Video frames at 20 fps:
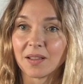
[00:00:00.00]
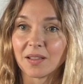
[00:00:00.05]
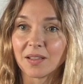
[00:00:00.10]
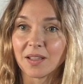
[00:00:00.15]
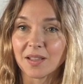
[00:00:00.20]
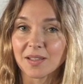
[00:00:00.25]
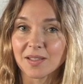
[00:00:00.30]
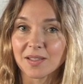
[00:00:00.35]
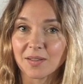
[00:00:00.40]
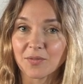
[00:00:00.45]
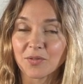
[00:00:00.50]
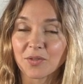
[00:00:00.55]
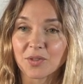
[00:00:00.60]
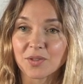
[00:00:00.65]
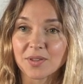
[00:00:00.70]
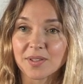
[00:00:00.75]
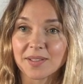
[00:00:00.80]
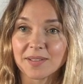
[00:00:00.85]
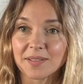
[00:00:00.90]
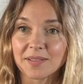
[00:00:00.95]
Yes, of
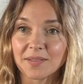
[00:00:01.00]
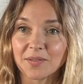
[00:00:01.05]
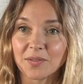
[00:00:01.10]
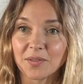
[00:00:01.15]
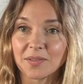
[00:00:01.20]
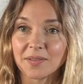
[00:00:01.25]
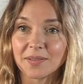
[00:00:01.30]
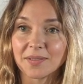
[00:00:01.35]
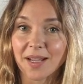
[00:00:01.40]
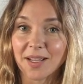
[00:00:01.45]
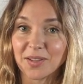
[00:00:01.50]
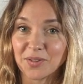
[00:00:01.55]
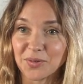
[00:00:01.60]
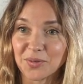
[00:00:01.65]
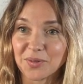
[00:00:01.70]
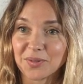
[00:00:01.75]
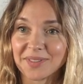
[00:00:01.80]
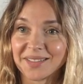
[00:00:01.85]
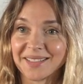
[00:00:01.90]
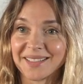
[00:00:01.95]
course I
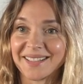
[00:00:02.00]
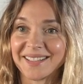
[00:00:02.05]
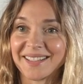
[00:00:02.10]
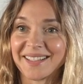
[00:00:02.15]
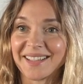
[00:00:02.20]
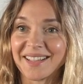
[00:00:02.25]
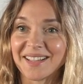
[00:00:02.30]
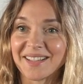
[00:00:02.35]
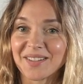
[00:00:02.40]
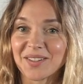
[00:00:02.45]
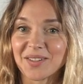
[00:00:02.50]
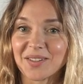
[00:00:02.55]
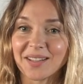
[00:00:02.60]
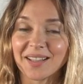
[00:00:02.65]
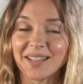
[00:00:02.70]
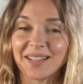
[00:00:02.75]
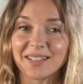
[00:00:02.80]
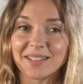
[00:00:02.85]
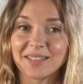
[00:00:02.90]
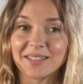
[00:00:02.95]
do. Mm-hmm. Yes,
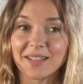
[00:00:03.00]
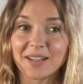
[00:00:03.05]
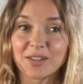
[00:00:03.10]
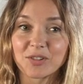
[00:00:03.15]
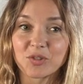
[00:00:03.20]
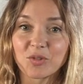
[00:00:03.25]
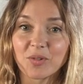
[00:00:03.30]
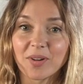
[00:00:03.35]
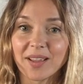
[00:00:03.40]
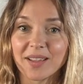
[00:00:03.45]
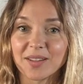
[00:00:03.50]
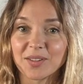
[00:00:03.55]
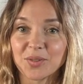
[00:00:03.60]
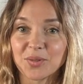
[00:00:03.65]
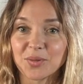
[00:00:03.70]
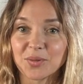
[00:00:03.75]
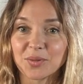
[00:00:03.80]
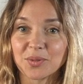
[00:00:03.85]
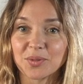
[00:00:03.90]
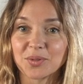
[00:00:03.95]
and they are trying
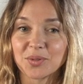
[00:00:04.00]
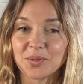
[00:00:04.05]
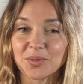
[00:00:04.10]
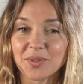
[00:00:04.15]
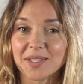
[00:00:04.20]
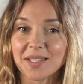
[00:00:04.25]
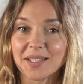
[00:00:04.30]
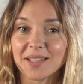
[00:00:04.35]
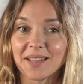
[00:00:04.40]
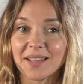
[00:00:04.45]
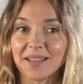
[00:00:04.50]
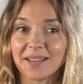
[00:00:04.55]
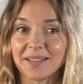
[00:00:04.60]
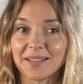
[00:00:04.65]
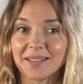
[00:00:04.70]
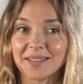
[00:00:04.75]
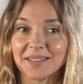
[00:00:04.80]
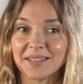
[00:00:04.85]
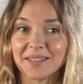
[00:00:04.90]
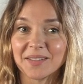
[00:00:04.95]
to see
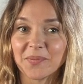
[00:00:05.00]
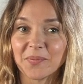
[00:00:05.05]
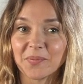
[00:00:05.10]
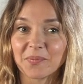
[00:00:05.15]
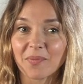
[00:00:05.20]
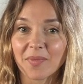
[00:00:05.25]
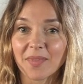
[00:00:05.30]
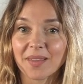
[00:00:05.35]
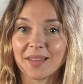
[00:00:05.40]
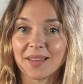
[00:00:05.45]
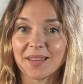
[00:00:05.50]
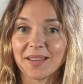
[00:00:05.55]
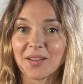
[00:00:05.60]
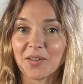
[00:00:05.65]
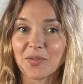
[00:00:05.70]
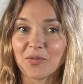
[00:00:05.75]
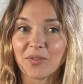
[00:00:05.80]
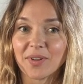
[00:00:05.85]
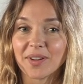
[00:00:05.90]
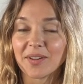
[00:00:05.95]

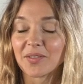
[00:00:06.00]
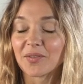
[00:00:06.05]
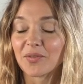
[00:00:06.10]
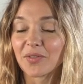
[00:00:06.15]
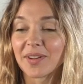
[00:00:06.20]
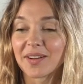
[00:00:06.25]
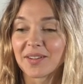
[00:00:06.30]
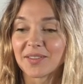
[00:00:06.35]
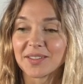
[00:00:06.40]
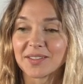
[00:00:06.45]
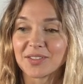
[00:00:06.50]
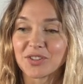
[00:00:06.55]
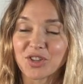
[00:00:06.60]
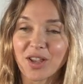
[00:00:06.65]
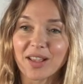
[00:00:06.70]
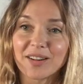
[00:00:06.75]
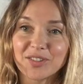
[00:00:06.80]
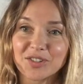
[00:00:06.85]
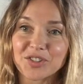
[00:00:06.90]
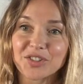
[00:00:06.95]
where the
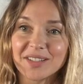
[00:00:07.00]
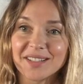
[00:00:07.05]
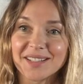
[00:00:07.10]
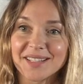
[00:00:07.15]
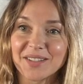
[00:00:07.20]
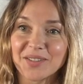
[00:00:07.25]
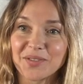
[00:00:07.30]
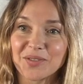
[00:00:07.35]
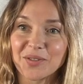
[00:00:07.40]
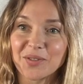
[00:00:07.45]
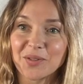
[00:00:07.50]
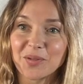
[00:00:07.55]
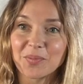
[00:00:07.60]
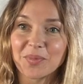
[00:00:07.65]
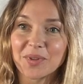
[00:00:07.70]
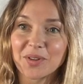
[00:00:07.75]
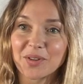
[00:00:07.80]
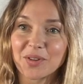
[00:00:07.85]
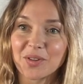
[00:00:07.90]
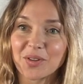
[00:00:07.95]
challenge is, you know,
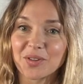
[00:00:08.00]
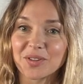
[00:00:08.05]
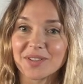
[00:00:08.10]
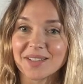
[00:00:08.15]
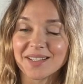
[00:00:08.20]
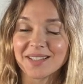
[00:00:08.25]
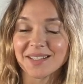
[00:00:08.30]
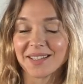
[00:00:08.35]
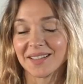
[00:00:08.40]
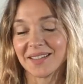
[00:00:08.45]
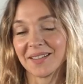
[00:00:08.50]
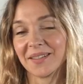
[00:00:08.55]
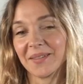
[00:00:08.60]
because